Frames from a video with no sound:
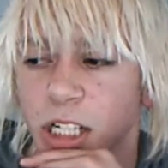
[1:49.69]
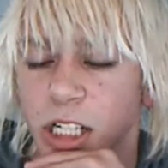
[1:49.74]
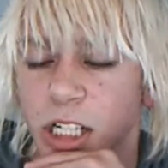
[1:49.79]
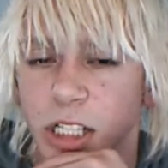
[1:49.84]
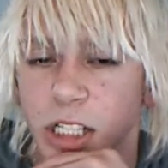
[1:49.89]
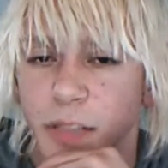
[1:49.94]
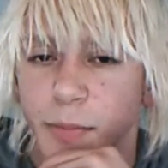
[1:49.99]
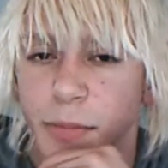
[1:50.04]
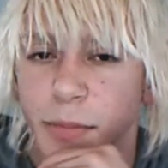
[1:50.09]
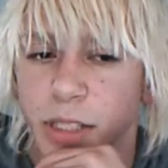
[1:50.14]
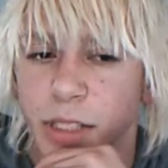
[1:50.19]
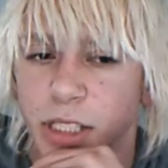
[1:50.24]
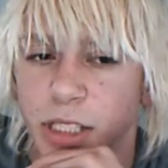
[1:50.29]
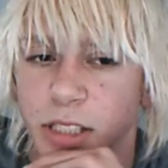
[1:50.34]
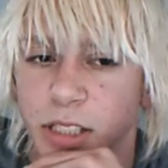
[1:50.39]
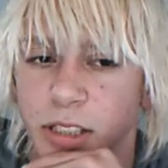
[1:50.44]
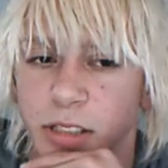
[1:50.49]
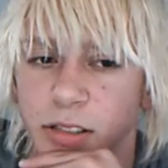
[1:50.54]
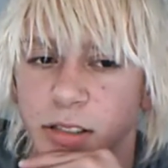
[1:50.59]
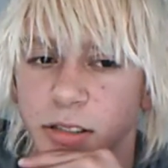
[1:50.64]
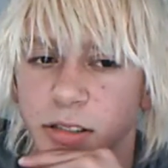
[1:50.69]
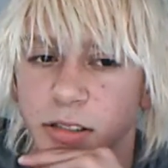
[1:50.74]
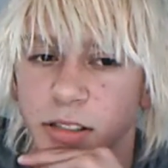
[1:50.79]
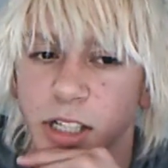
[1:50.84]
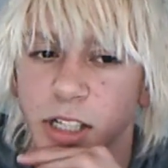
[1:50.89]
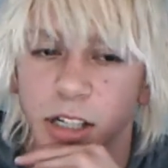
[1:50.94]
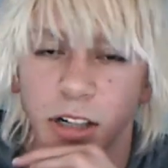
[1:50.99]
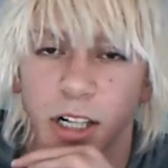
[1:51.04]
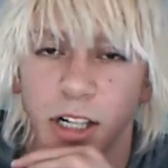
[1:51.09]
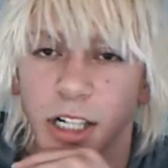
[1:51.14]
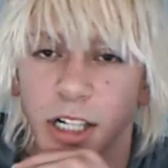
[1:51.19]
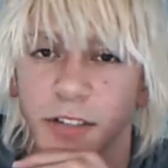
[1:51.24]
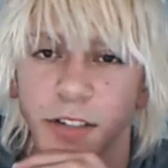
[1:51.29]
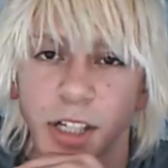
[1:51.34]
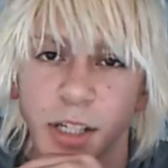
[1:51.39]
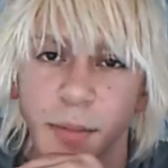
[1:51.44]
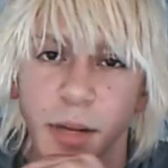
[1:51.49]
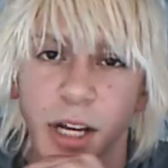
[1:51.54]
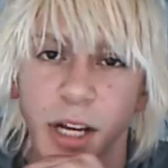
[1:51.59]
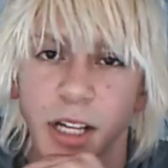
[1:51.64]
And I'm like, oh, I didn't
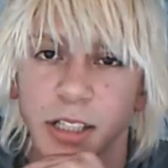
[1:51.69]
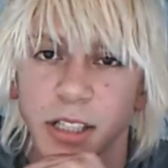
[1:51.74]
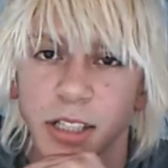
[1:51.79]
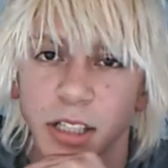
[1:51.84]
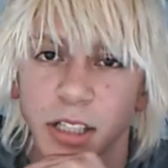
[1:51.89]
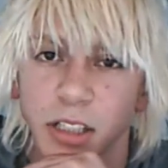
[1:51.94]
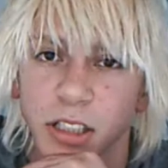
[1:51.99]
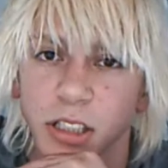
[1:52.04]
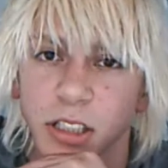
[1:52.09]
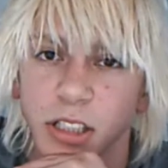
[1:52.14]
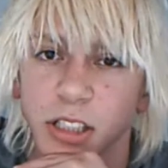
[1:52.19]
really pay attention.